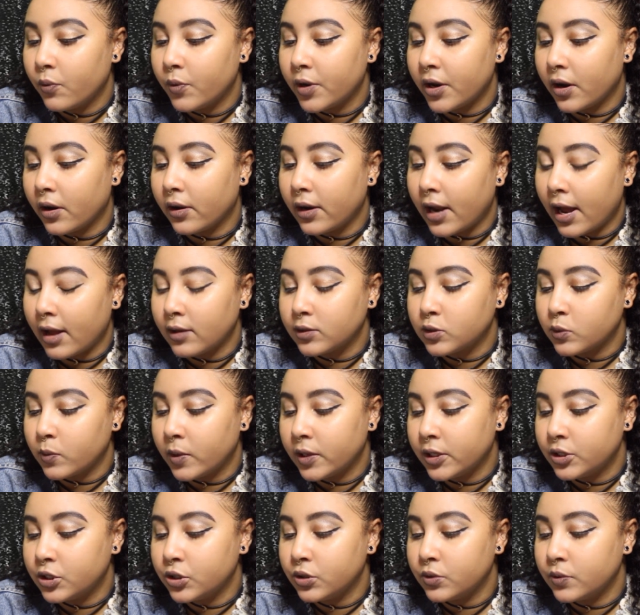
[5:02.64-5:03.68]
We are now
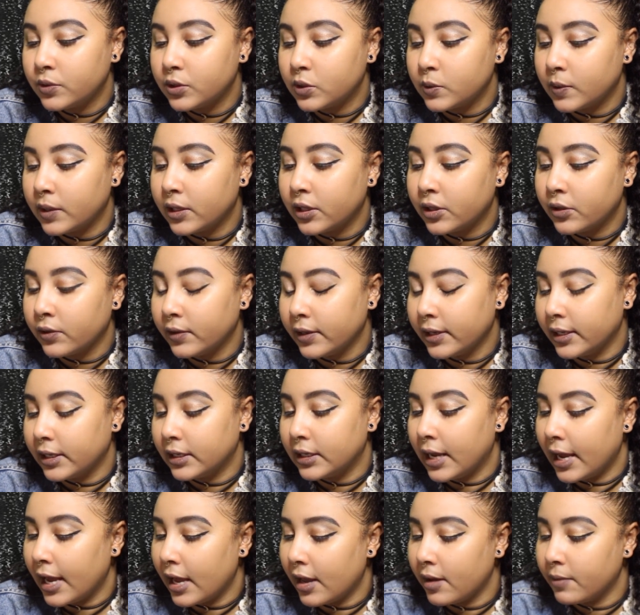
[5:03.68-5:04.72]
22 and 23,
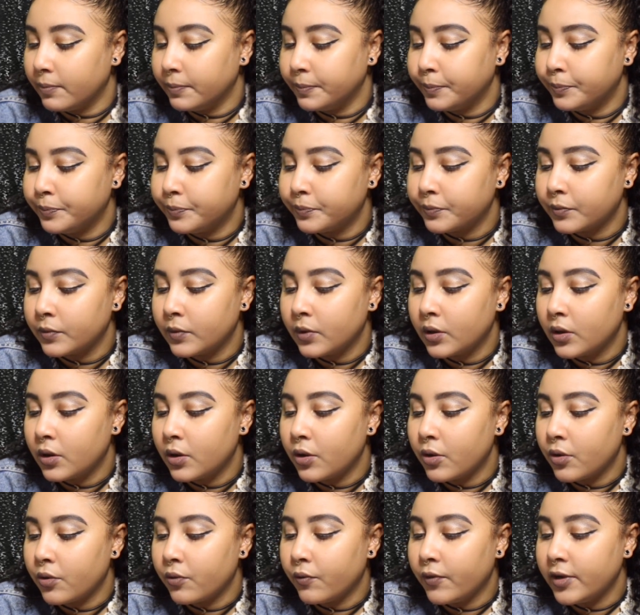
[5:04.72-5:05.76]
damn.
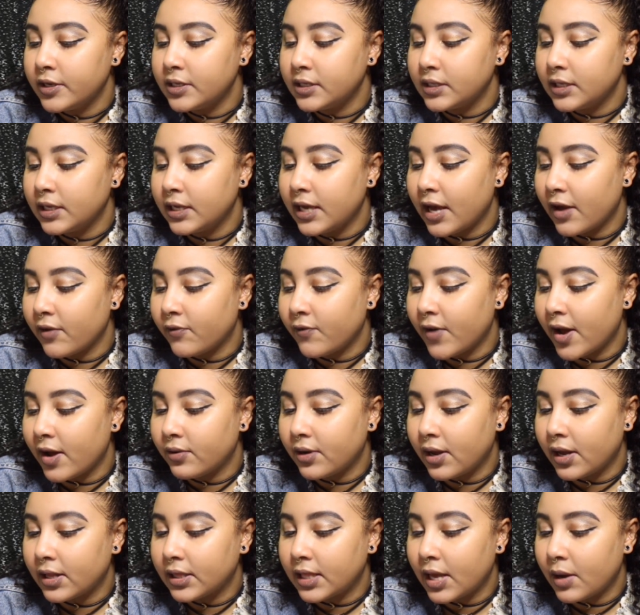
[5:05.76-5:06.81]
Recently, I
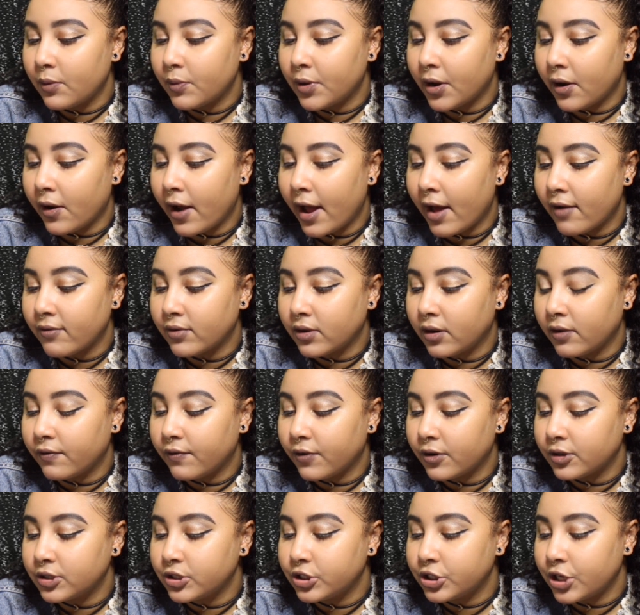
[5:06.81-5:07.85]
found out that we are having our
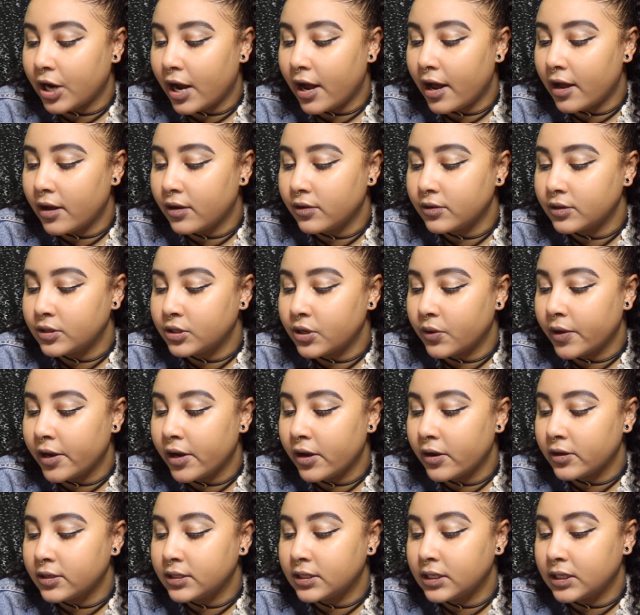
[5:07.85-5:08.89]
first child. So
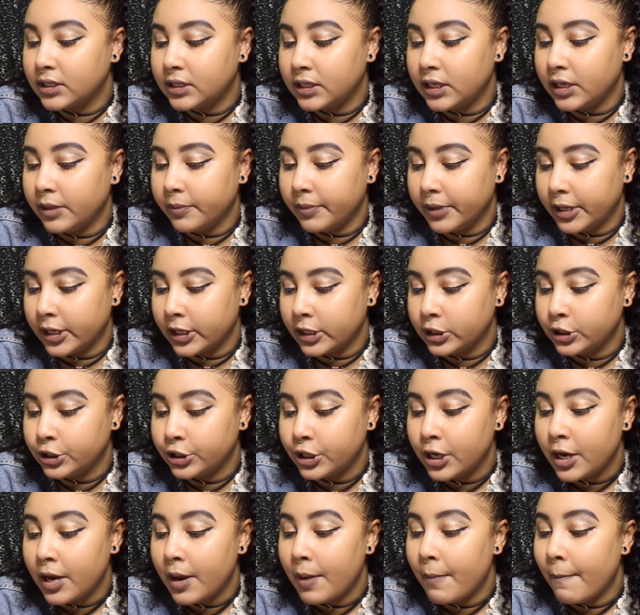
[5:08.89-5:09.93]
here's the tea,
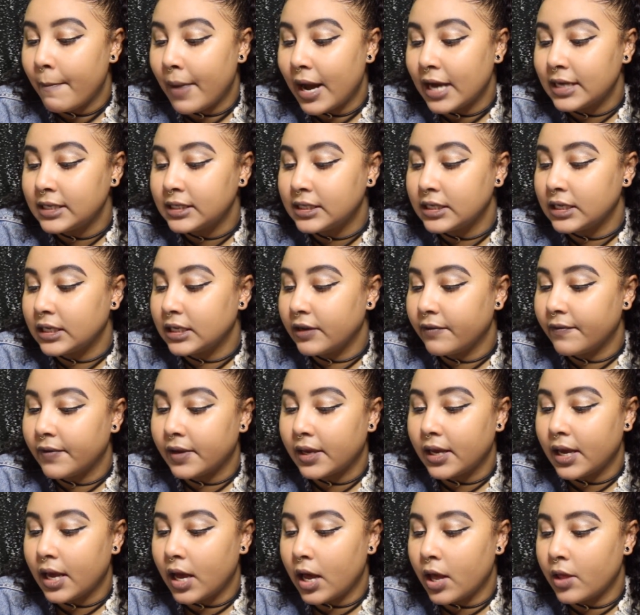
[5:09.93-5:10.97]
bitch. My
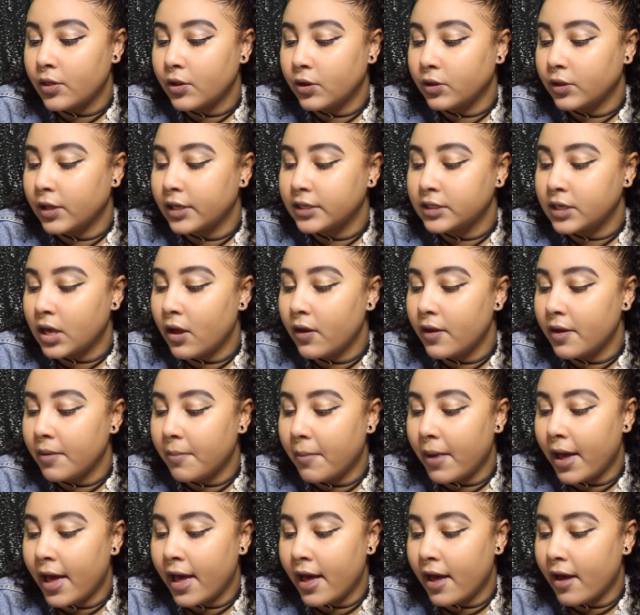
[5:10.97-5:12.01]
significant other, let's call
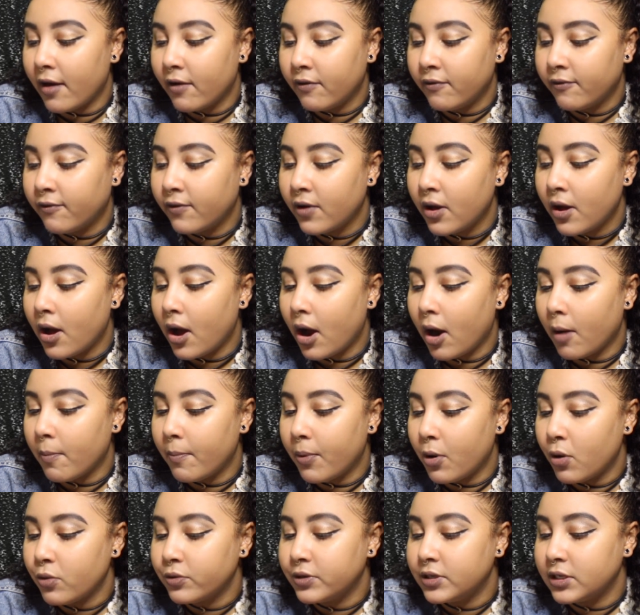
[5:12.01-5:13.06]
him F,
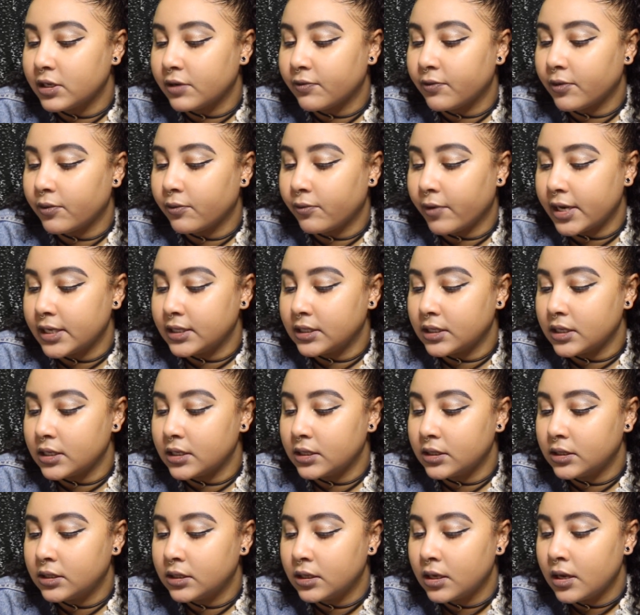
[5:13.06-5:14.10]
are both different
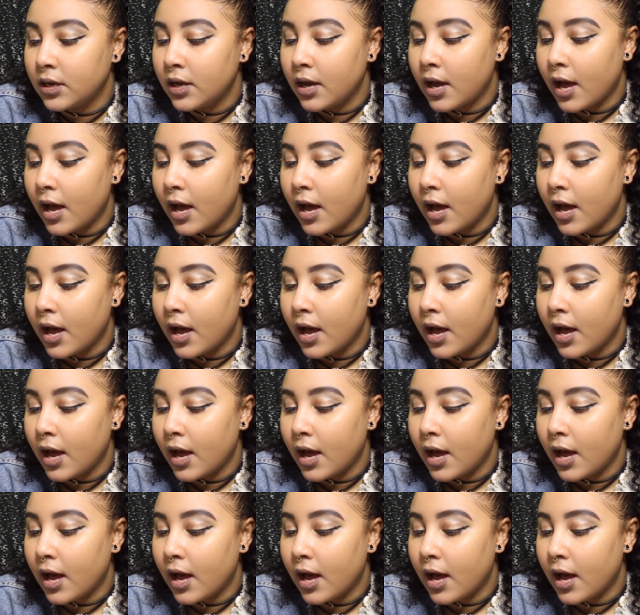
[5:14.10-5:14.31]
races.